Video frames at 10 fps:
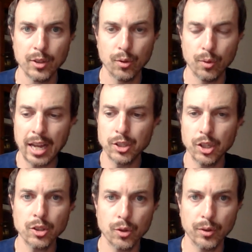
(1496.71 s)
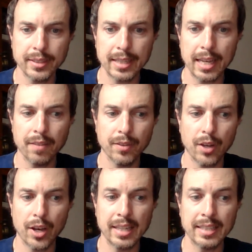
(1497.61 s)
to adjust yourself
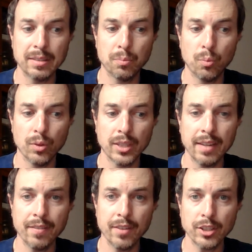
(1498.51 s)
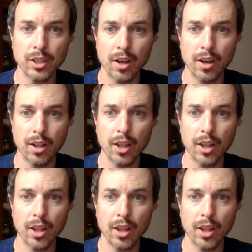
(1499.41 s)
uh, it give us a